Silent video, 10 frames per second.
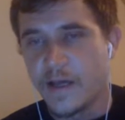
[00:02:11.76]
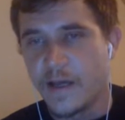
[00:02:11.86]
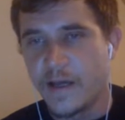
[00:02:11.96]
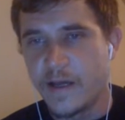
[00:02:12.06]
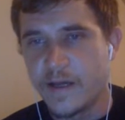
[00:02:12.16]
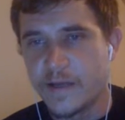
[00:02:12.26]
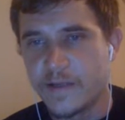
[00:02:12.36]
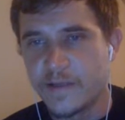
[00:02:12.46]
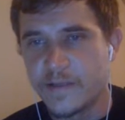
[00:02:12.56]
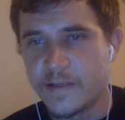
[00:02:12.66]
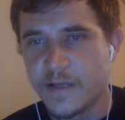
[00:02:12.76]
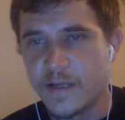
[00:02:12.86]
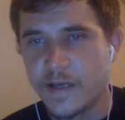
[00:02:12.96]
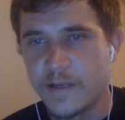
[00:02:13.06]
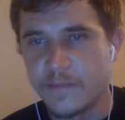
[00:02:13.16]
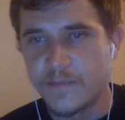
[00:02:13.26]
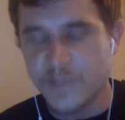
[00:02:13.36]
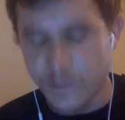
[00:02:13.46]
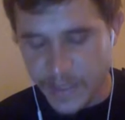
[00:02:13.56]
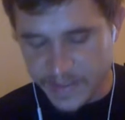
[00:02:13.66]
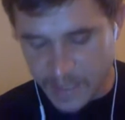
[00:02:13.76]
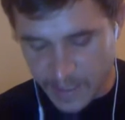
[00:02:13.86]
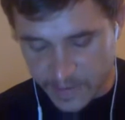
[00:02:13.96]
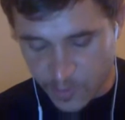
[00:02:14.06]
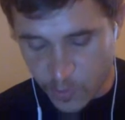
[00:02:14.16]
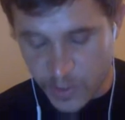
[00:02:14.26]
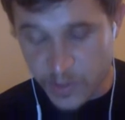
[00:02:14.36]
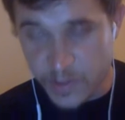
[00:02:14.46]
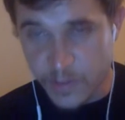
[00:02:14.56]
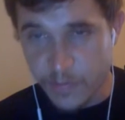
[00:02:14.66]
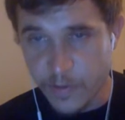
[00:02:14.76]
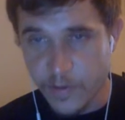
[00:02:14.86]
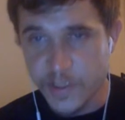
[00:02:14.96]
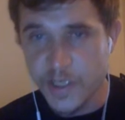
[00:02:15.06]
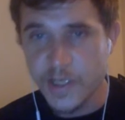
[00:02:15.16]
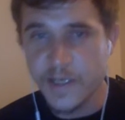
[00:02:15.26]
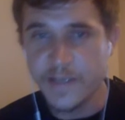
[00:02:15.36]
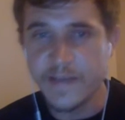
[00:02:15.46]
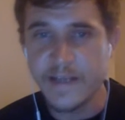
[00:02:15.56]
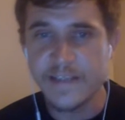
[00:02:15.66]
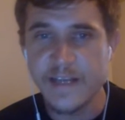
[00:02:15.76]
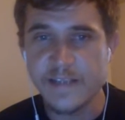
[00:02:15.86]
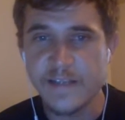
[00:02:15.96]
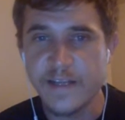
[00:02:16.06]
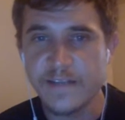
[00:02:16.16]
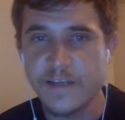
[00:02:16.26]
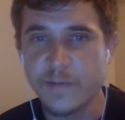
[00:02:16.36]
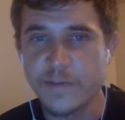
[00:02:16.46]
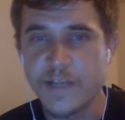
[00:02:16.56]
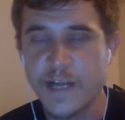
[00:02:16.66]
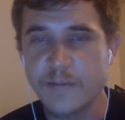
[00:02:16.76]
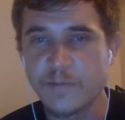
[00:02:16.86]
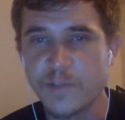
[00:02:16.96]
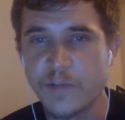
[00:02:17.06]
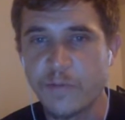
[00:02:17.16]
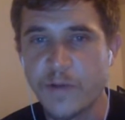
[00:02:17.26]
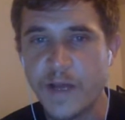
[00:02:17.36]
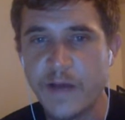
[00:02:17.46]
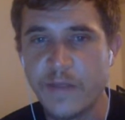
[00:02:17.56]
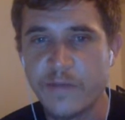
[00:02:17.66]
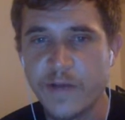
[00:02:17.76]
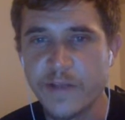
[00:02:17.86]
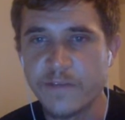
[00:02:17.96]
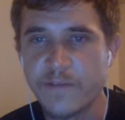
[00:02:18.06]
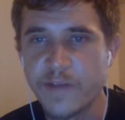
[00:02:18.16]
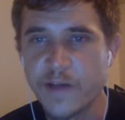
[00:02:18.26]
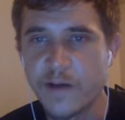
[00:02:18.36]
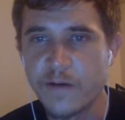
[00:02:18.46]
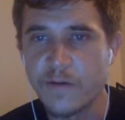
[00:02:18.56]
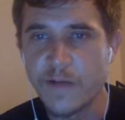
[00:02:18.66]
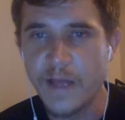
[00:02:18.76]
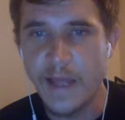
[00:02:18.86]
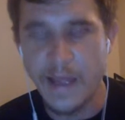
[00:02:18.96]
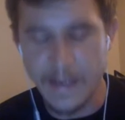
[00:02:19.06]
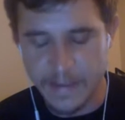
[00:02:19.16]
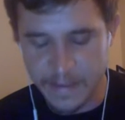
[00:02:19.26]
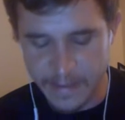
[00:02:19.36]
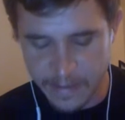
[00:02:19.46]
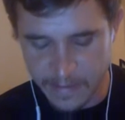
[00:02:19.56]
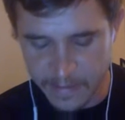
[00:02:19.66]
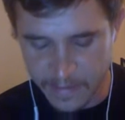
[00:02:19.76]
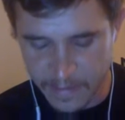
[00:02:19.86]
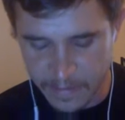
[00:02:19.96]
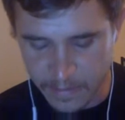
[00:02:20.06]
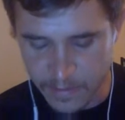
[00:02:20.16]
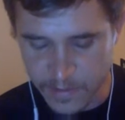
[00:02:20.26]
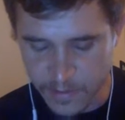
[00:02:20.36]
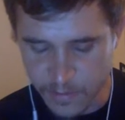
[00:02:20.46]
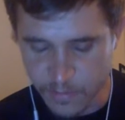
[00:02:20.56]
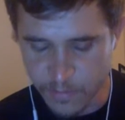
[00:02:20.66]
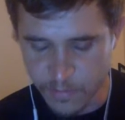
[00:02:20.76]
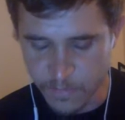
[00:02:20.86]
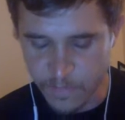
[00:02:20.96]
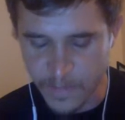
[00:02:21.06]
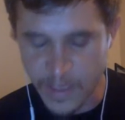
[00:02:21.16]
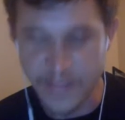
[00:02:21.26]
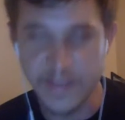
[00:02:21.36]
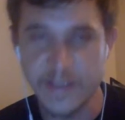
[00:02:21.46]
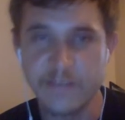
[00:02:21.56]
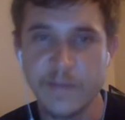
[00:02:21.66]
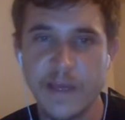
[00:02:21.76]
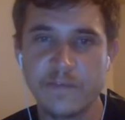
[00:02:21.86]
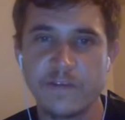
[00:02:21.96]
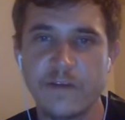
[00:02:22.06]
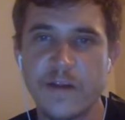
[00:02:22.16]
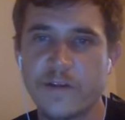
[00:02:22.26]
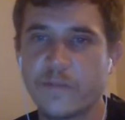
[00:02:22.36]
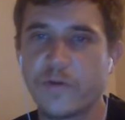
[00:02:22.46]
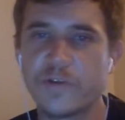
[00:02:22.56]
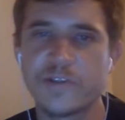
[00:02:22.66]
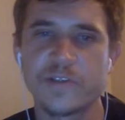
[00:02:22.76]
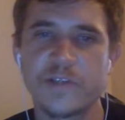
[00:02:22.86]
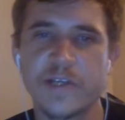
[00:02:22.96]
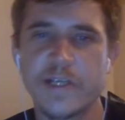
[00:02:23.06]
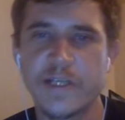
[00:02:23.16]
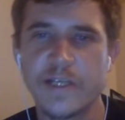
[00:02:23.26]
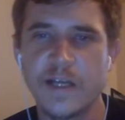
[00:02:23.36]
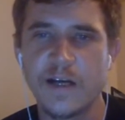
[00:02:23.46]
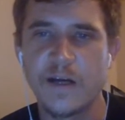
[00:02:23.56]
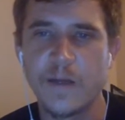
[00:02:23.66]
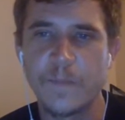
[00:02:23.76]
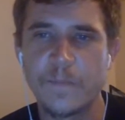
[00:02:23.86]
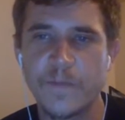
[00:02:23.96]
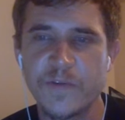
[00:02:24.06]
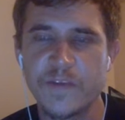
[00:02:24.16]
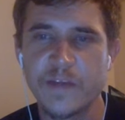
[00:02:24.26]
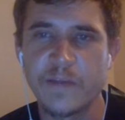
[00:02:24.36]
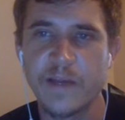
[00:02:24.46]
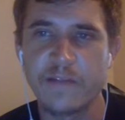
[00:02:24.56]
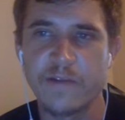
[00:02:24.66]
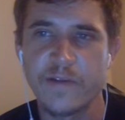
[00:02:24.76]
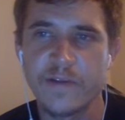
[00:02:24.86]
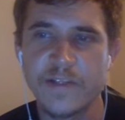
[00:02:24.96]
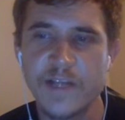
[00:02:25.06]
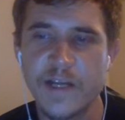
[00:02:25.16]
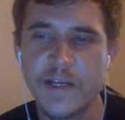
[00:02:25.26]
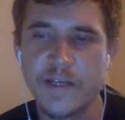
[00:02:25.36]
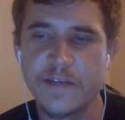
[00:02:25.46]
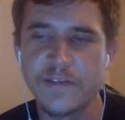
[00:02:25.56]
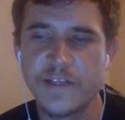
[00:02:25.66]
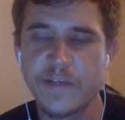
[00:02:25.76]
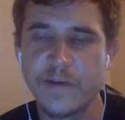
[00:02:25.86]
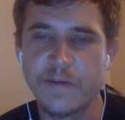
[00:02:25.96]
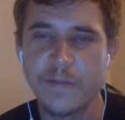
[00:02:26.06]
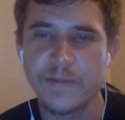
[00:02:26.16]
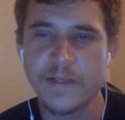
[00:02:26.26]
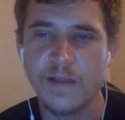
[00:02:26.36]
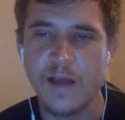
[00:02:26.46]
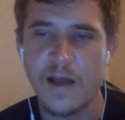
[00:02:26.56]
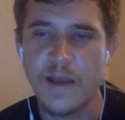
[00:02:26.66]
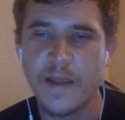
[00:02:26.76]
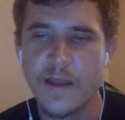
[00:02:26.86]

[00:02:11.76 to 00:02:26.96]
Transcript: And so he has a consequentialist approach. He takes that stance a number of times, which I'll point out throughout this video. And he also, I think he's behaving rather emotionally. You see him getting rather excited. You see him interrupting a lot.